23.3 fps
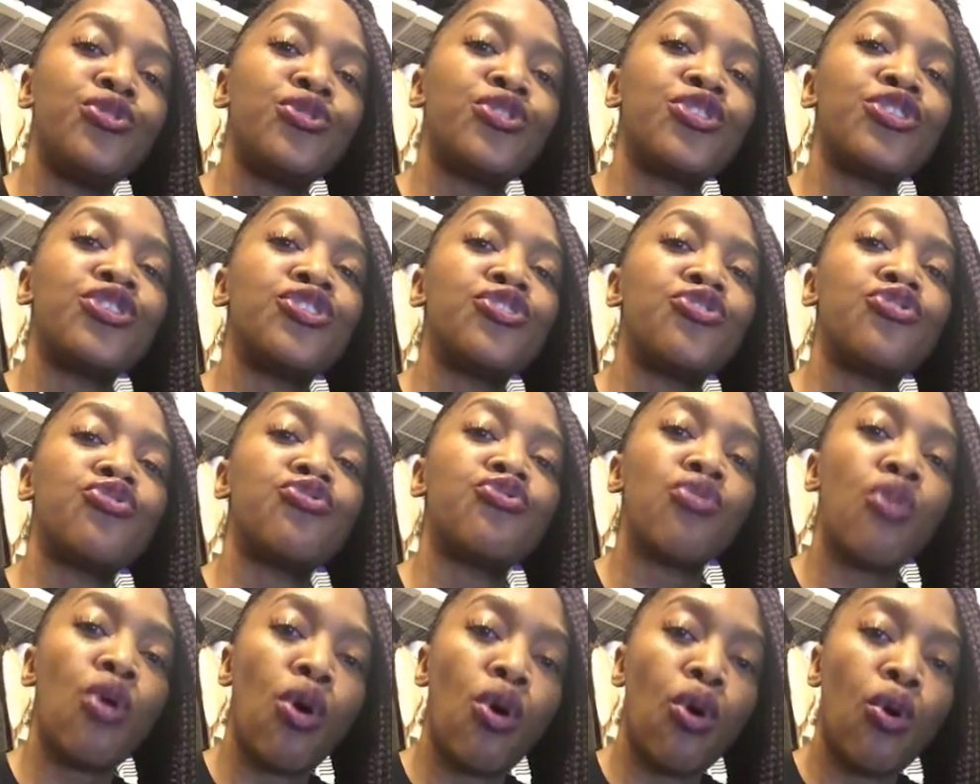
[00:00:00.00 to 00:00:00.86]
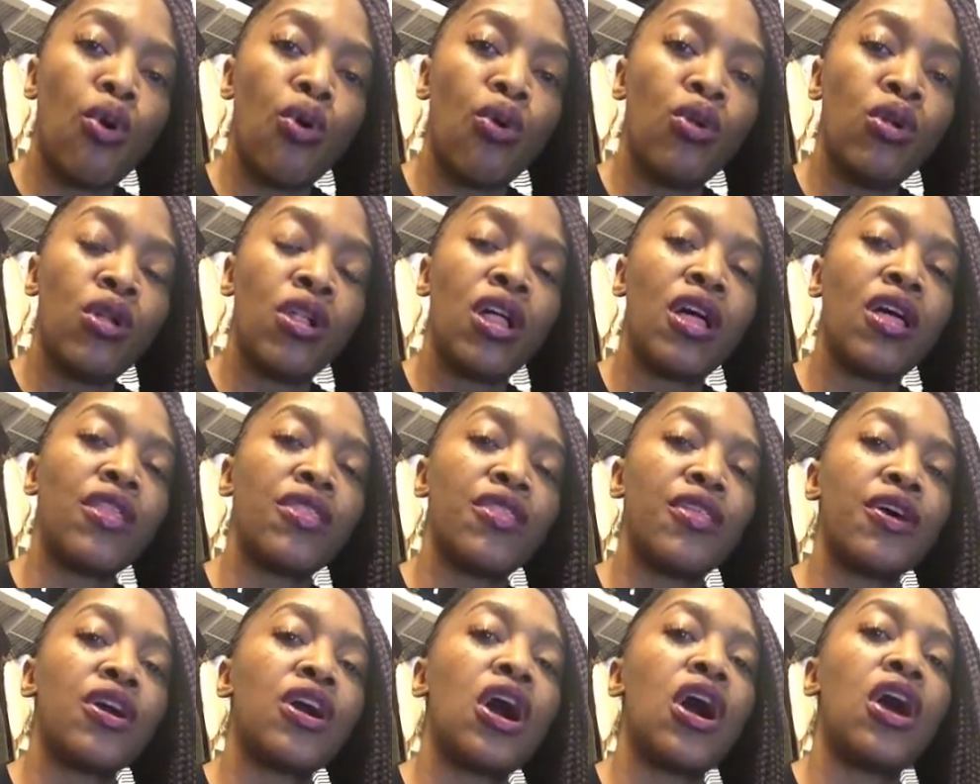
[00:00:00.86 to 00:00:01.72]
to control
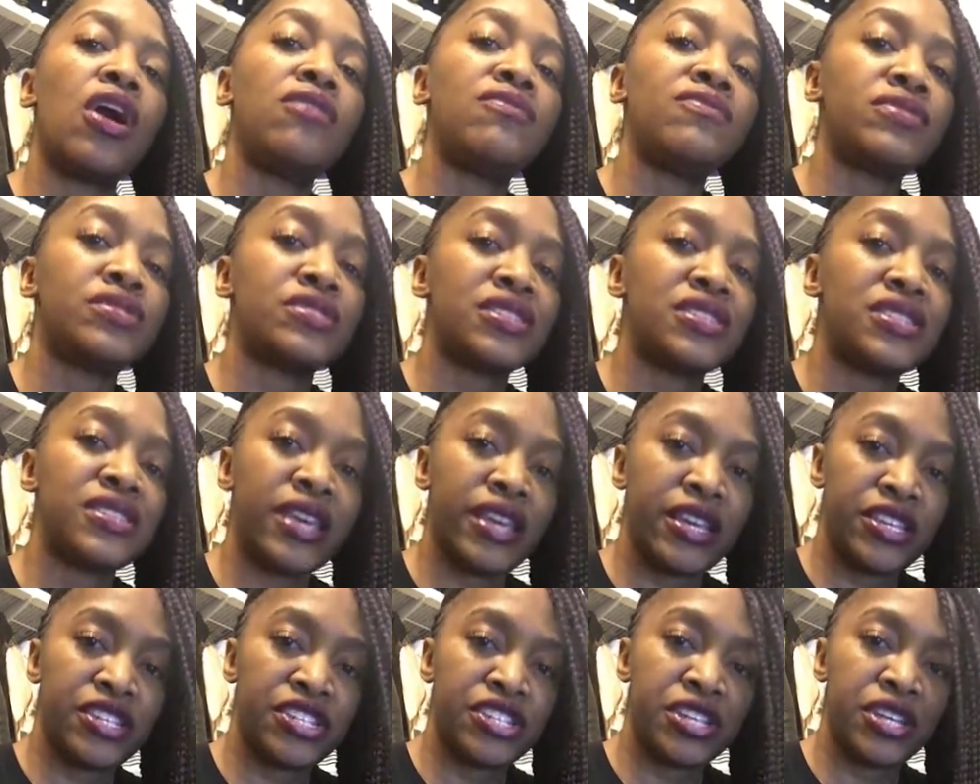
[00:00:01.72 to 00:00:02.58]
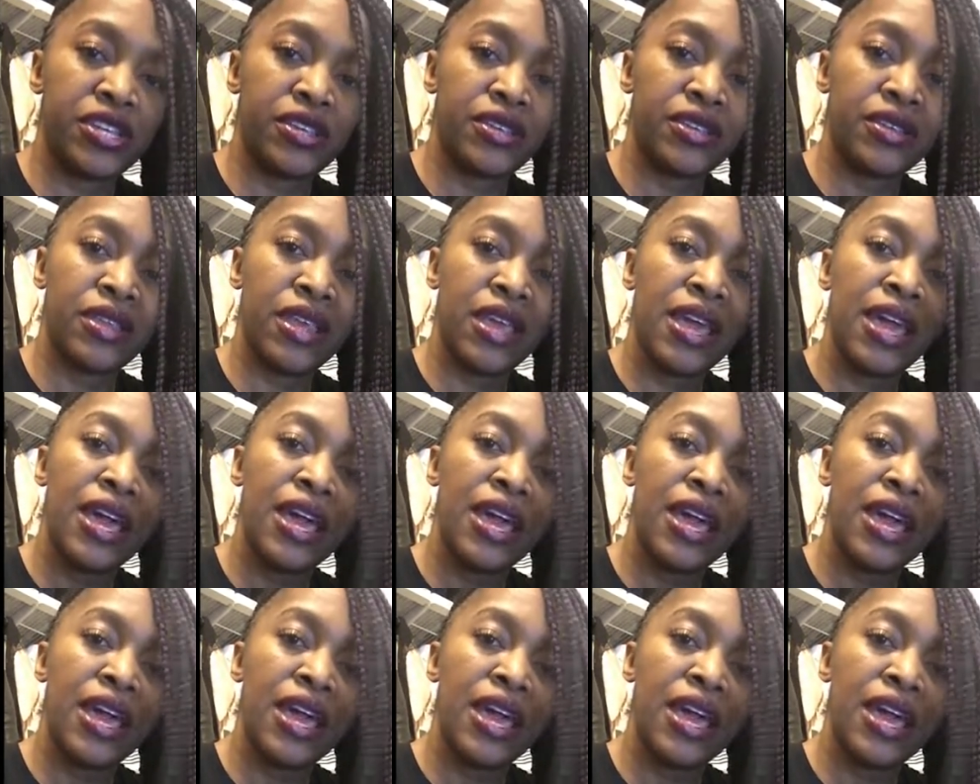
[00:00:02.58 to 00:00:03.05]
the conversation.